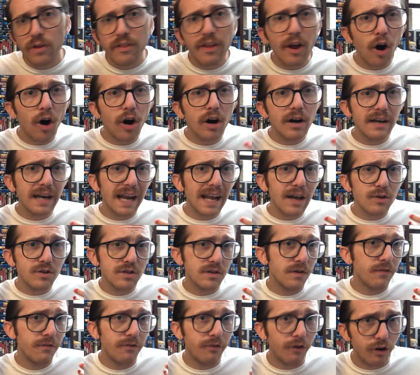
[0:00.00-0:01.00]
They are tales
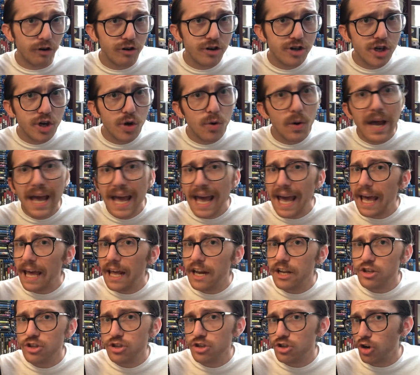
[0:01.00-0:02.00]
of virtue in
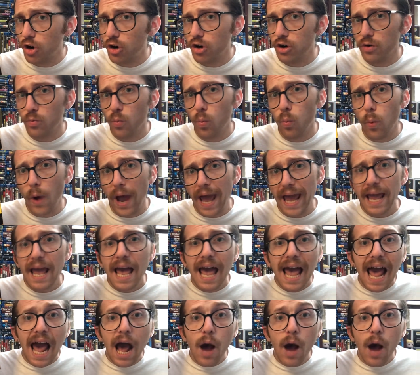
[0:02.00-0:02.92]
a certain way.